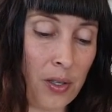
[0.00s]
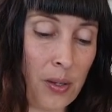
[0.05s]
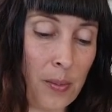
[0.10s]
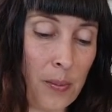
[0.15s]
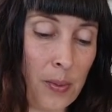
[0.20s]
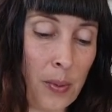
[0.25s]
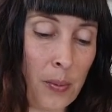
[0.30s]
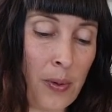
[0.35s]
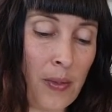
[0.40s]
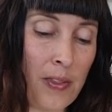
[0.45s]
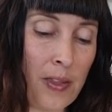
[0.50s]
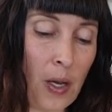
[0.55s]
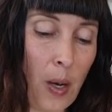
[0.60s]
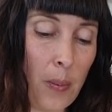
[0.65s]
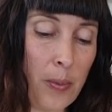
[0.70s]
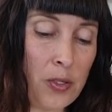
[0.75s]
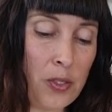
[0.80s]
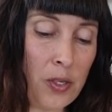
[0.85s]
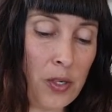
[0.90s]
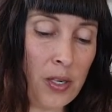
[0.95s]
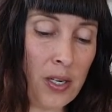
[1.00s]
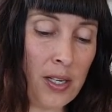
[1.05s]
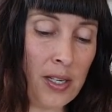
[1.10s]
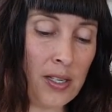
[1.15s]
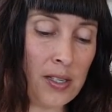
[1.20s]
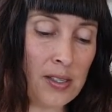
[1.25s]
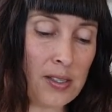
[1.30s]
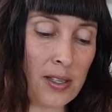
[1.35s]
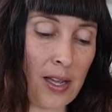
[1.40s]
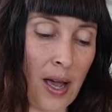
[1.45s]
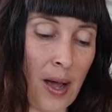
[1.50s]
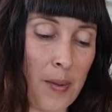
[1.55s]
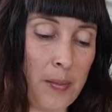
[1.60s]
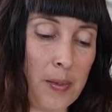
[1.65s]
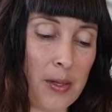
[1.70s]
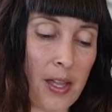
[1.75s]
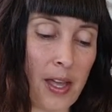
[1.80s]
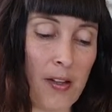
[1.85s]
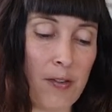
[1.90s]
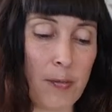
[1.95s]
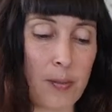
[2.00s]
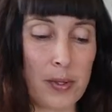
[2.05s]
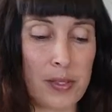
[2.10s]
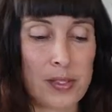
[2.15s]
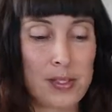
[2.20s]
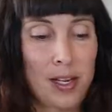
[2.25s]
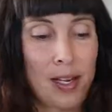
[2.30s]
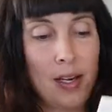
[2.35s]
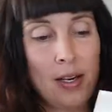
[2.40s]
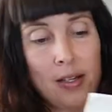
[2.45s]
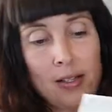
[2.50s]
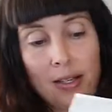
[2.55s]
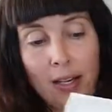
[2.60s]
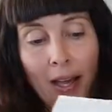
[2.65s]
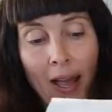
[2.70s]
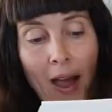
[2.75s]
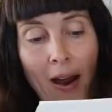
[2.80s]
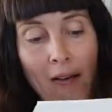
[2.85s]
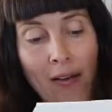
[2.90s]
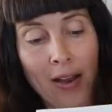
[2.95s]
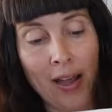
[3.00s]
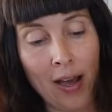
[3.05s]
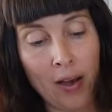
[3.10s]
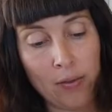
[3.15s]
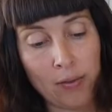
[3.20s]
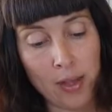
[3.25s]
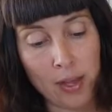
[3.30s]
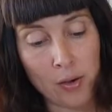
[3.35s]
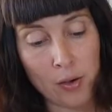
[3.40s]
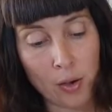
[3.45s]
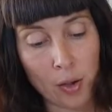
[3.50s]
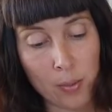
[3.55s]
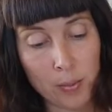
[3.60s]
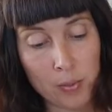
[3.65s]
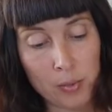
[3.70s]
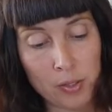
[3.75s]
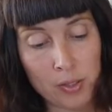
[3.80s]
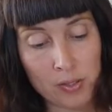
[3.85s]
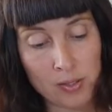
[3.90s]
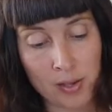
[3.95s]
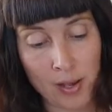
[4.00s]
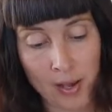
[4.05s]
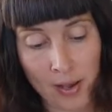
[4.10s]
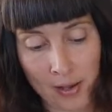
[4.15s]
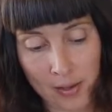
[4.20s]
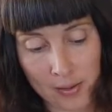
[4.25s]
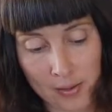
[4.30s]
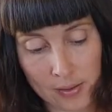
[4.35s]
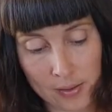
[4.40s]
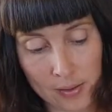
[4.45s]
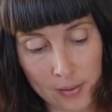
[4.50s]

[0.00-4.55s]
But when the opportunity has come and they have proceeded to carry out their noble desires,